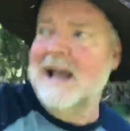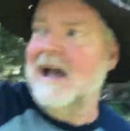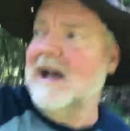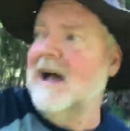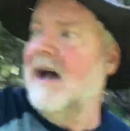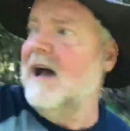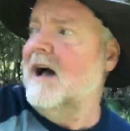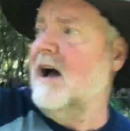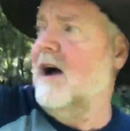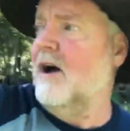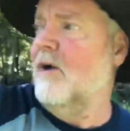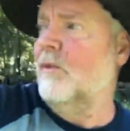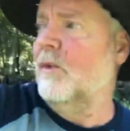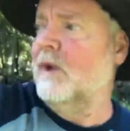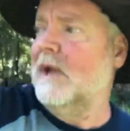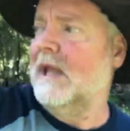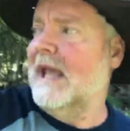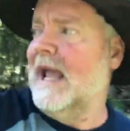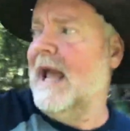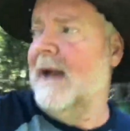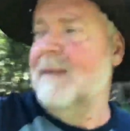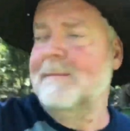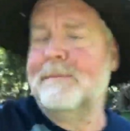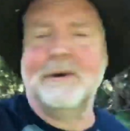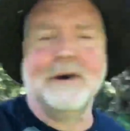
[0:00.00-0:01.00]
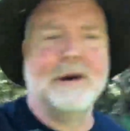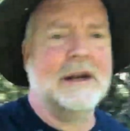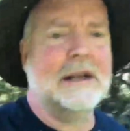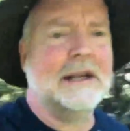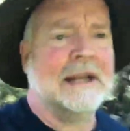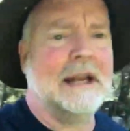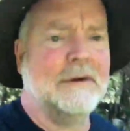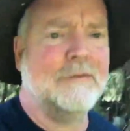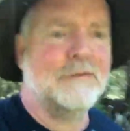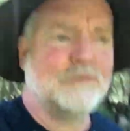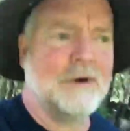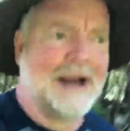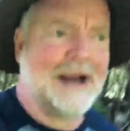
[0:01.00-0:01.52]
We can't put it in
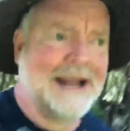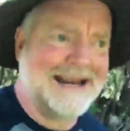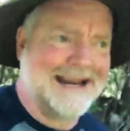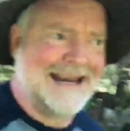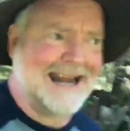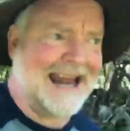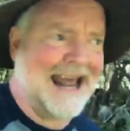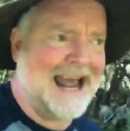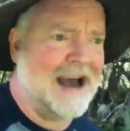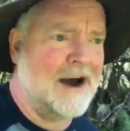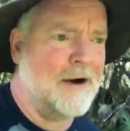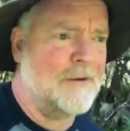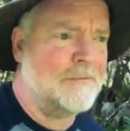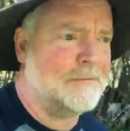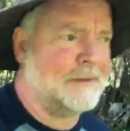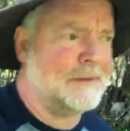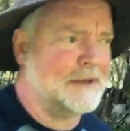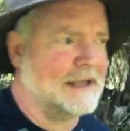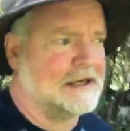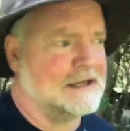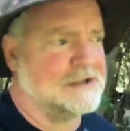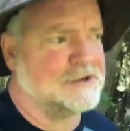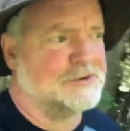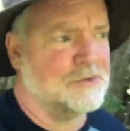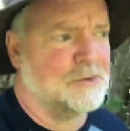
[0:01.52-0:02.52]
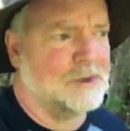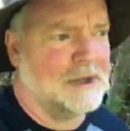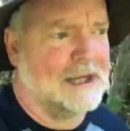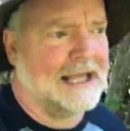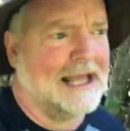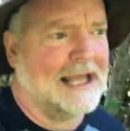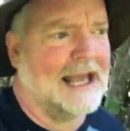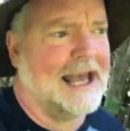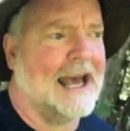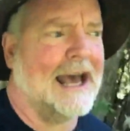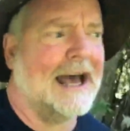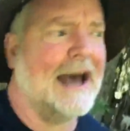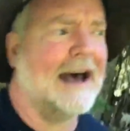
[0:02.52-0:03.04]
right now because we
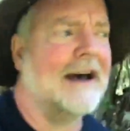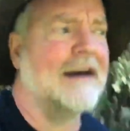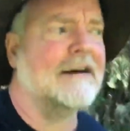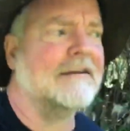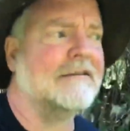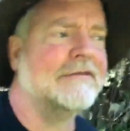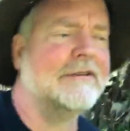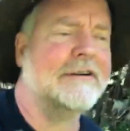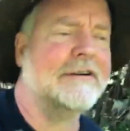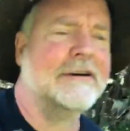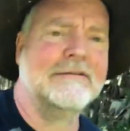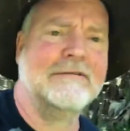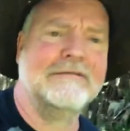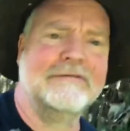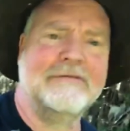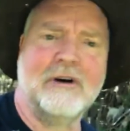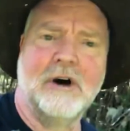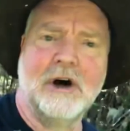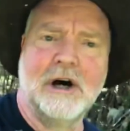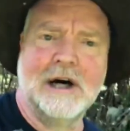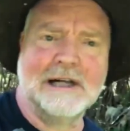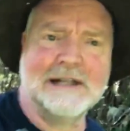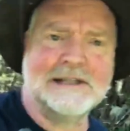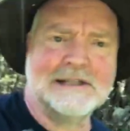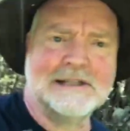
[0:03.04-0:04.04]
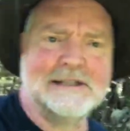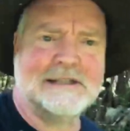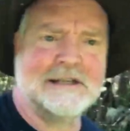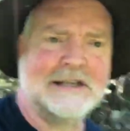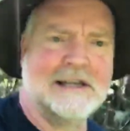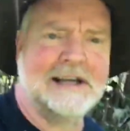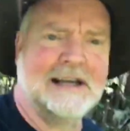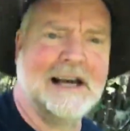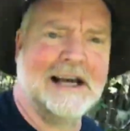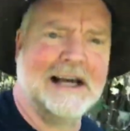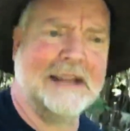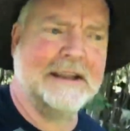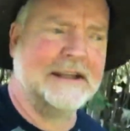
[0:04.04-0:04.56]
have fawns on
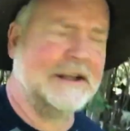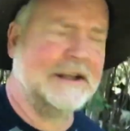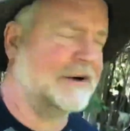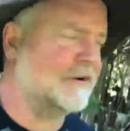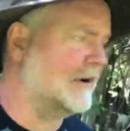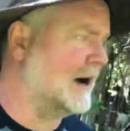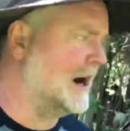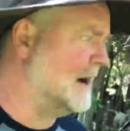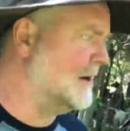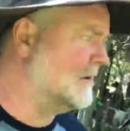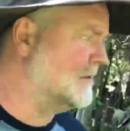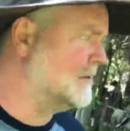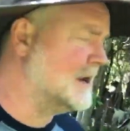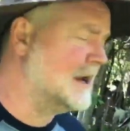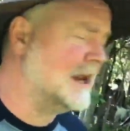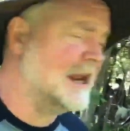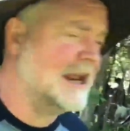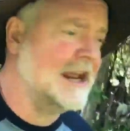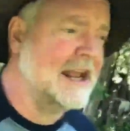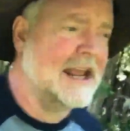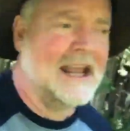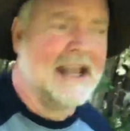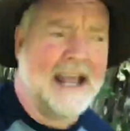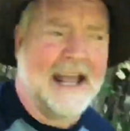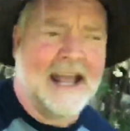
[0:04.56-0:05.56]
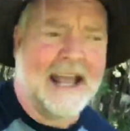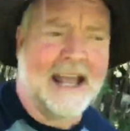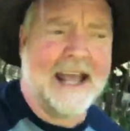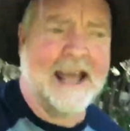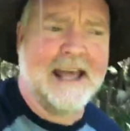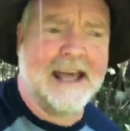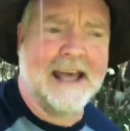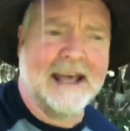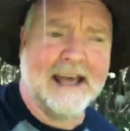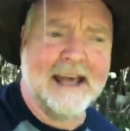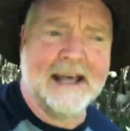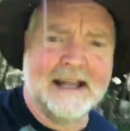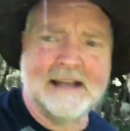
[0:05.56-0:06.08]
the ground,
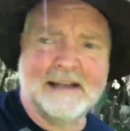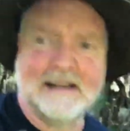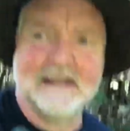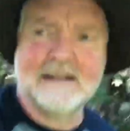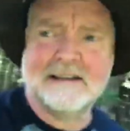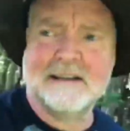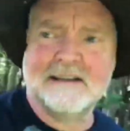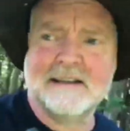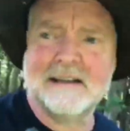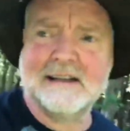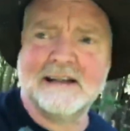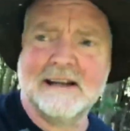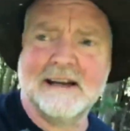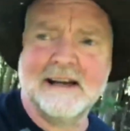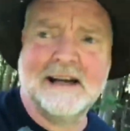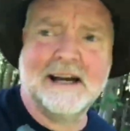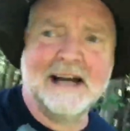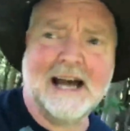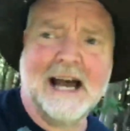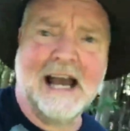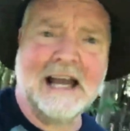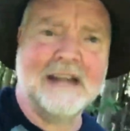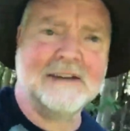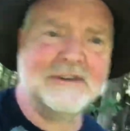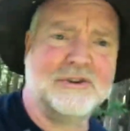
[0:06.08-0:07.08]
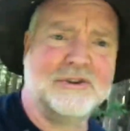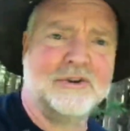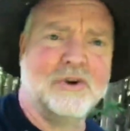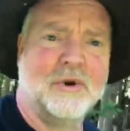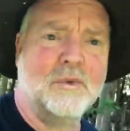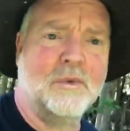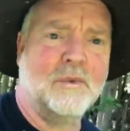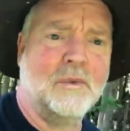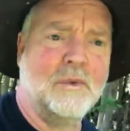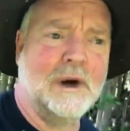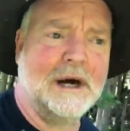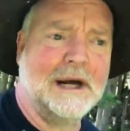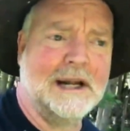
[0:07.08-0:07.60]
and I don't
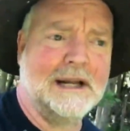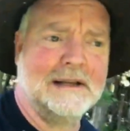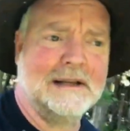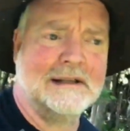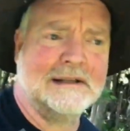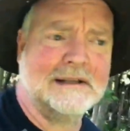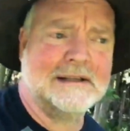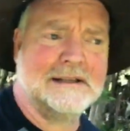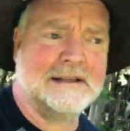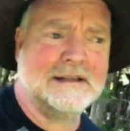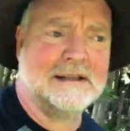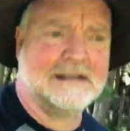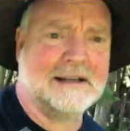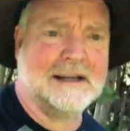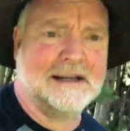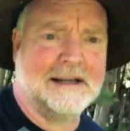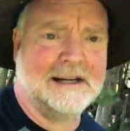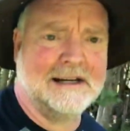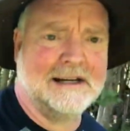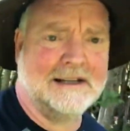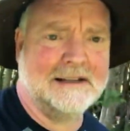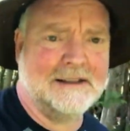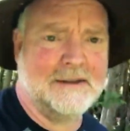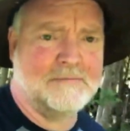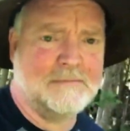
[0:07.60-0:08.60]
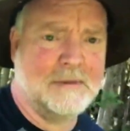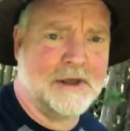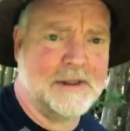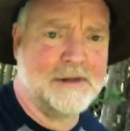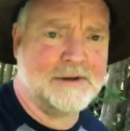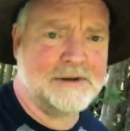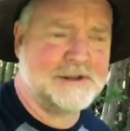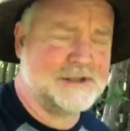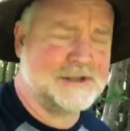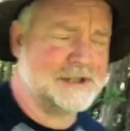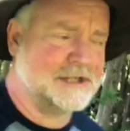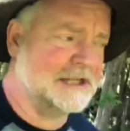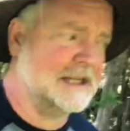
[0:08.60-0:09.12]
want the mothers to
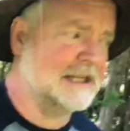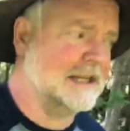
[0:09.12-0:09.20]
get